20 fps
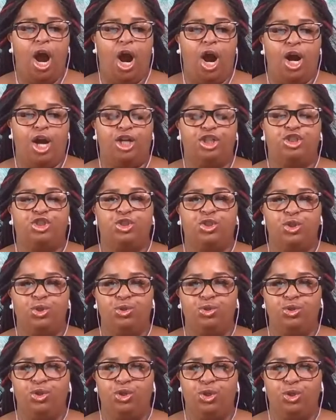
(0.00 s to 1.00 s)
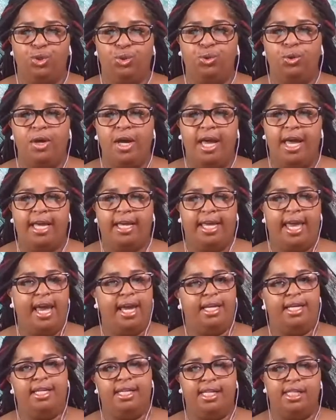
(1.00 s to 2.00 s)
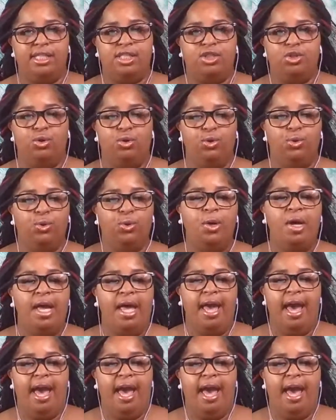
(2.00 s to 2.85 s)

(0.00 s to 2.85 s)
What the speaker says: are two new candidates who